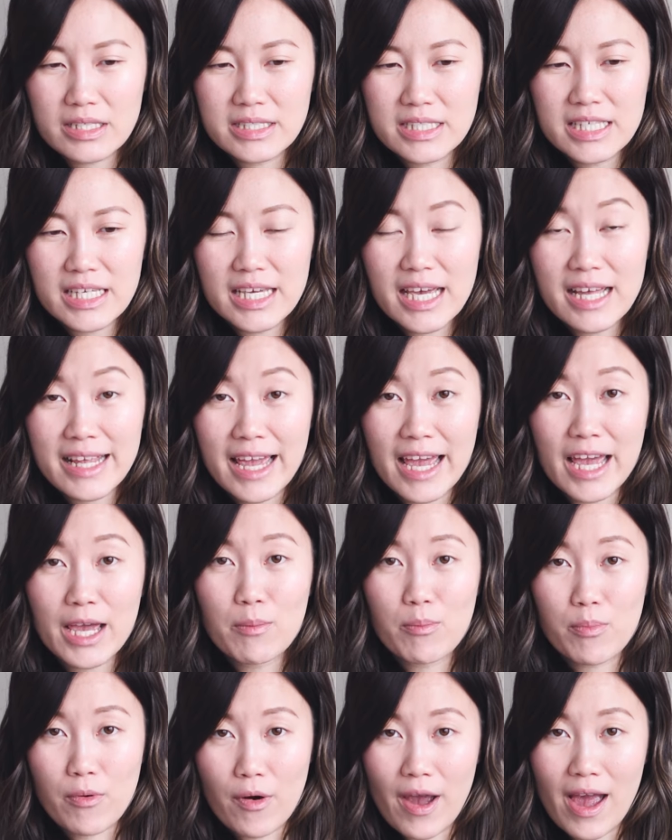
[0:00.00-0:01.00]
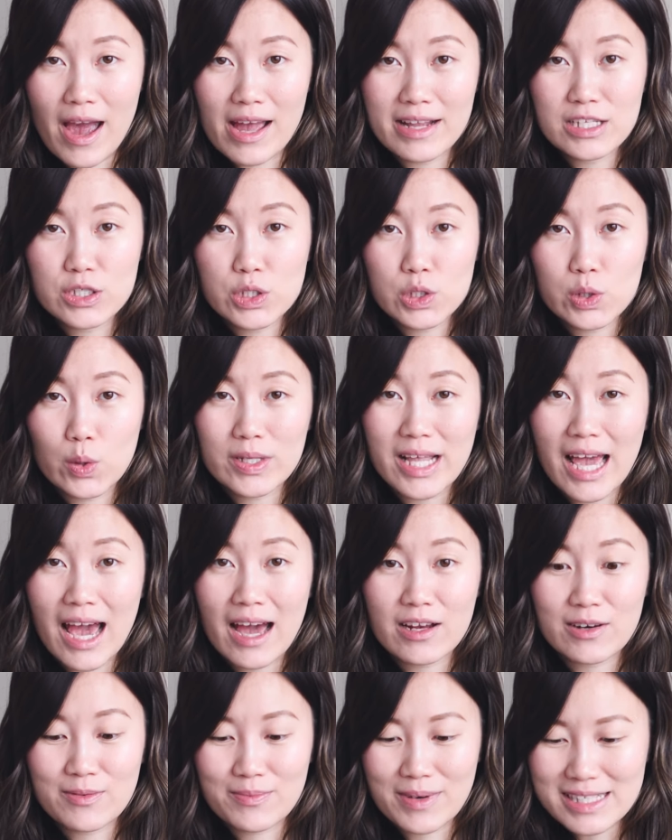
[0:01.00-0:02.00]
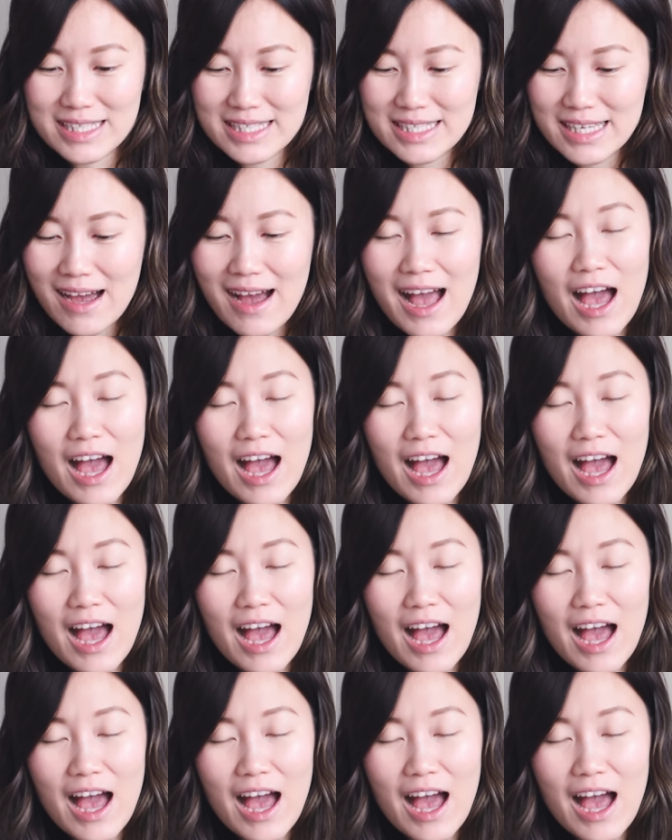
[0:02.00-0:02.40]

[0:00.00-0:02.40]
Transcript: TNA brand sold at Aritzia.